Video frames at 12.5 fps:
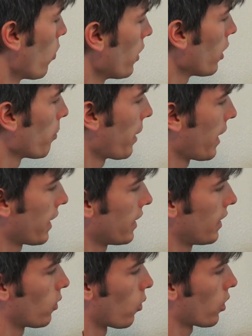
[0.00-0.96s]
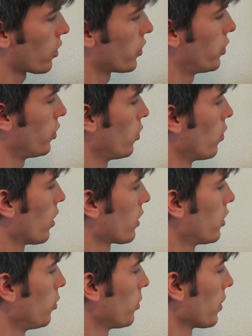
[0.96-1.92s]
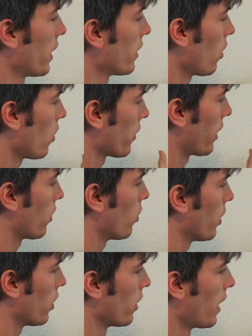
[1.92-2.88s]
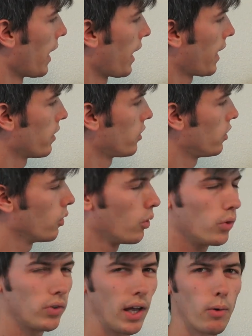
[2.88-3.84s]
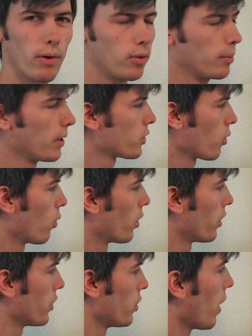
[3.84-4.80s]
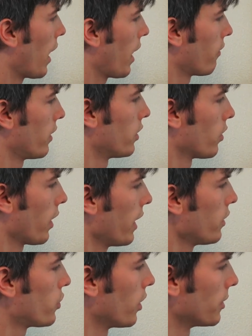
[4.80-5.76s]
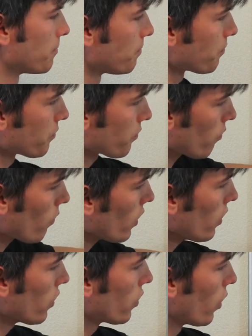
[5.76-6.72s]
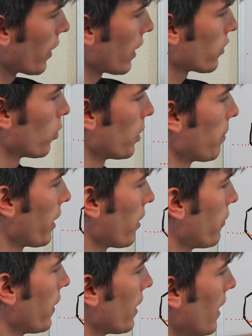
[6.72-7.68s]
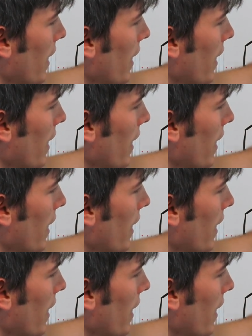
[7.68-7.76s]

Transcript: oil pan in order to accumulate all that oil and use however much oil you have in your engine. So that's one benefit.